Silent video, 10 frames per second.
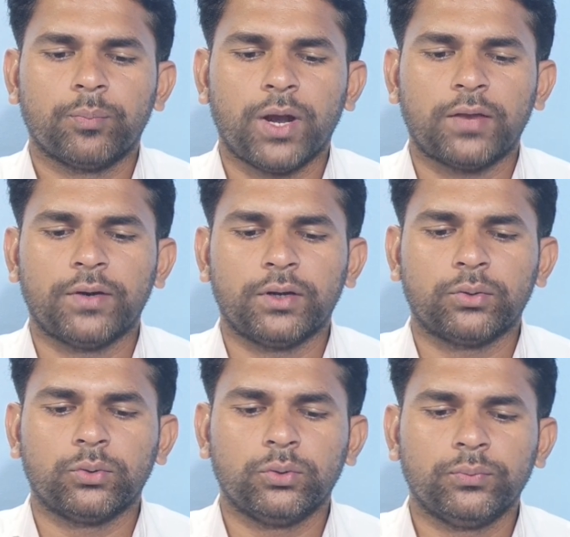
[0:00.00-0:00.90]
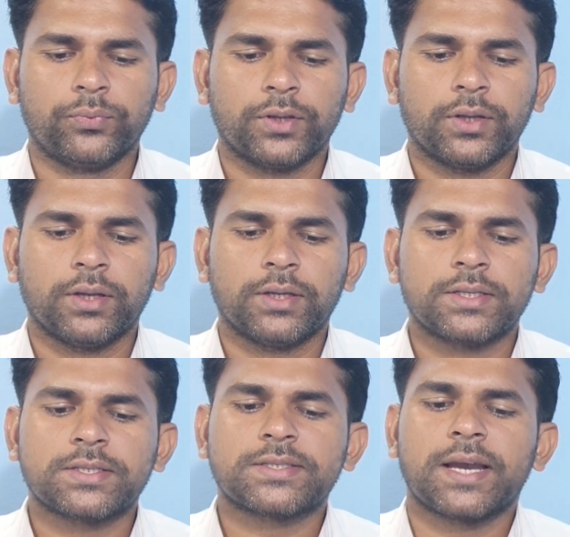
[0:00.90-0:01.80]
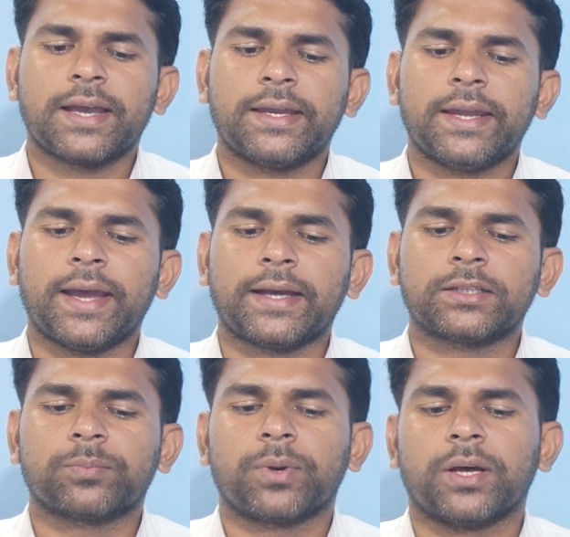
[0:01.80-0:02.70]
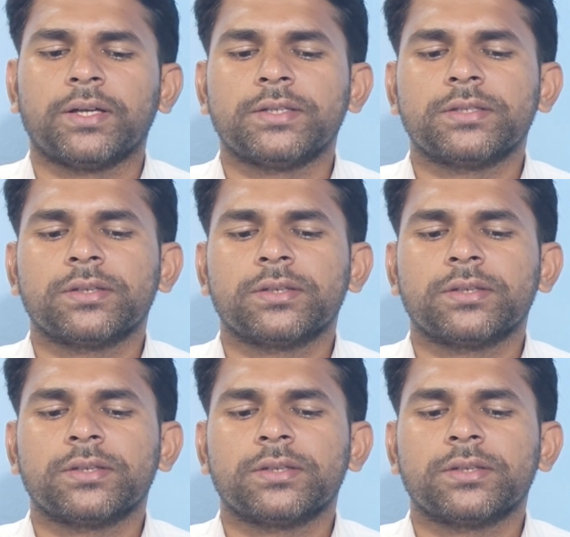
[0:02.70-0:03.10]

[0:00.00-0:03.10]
pi by 2 sin x plus